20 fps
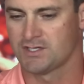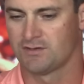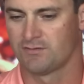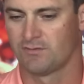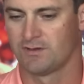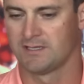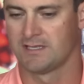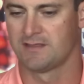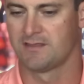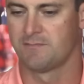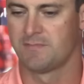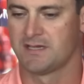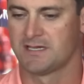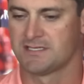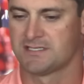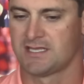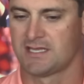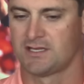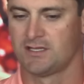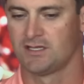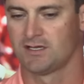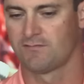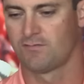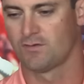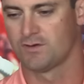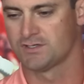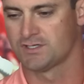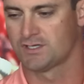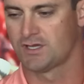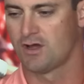And really, the biggest thing you look
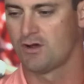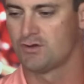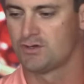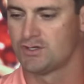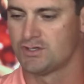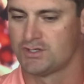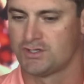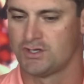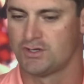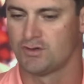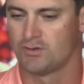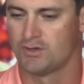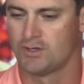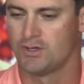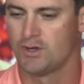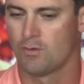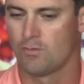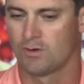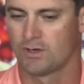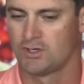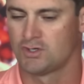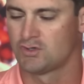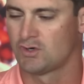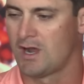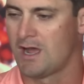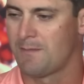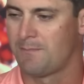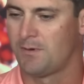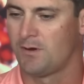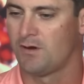for as a coach is you don't you don't want to
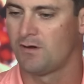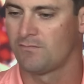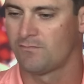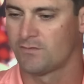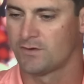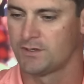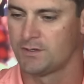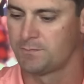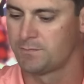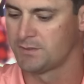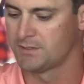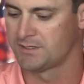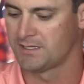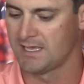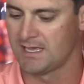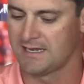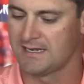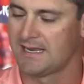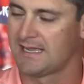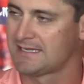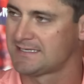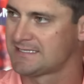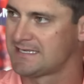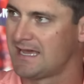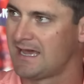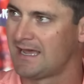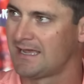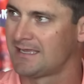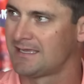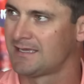drop off when you put that next
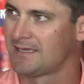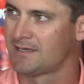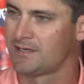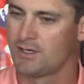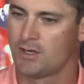guy in.